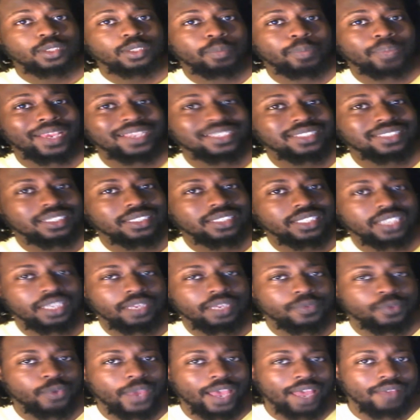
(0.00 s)
So basically,
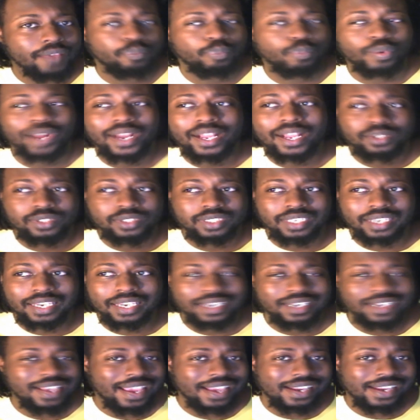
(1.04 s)
if you have brown
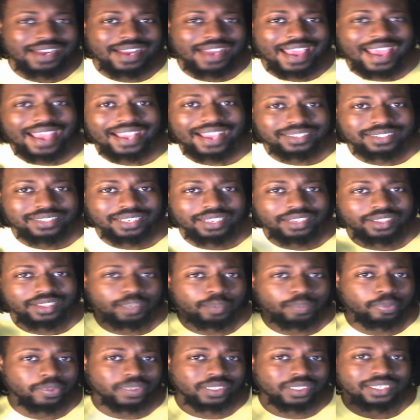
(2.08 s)
skin and an accent,
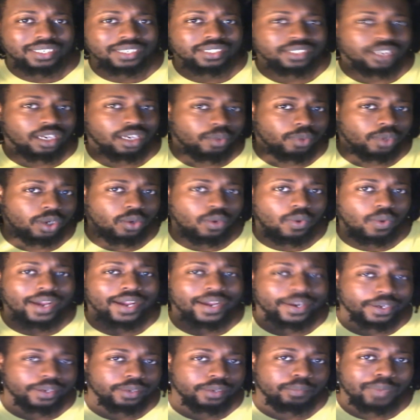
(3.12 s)
the police are
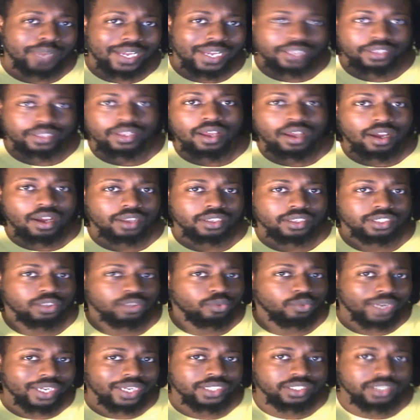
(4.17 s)
required by law to
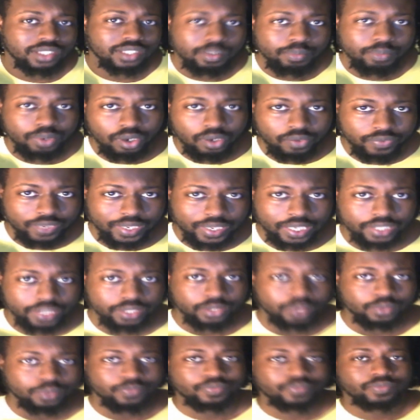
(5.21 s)
racially profile
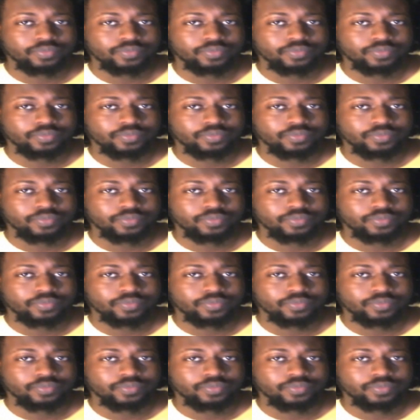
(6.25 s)
you.